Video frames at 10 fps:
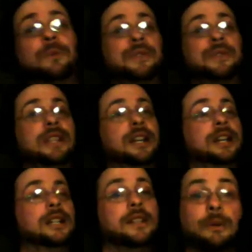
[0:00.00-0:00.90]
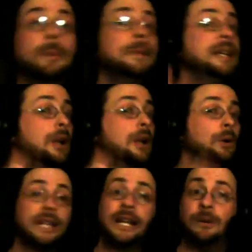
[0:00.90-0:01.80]
Wars in there. There will be no
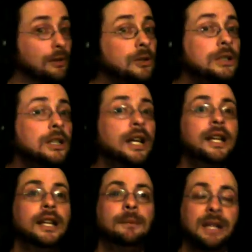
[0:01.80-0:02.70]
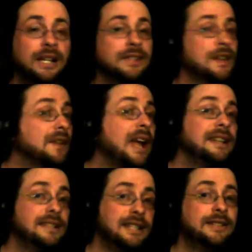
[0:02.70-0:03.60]
Lego Marvel because they've
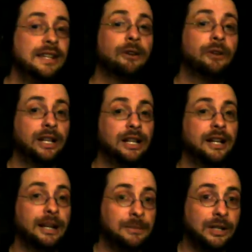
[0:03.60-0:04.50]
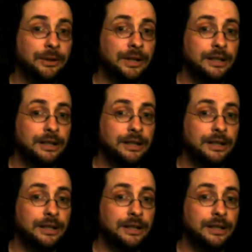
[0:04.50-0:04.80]
got DC already lined up to do it.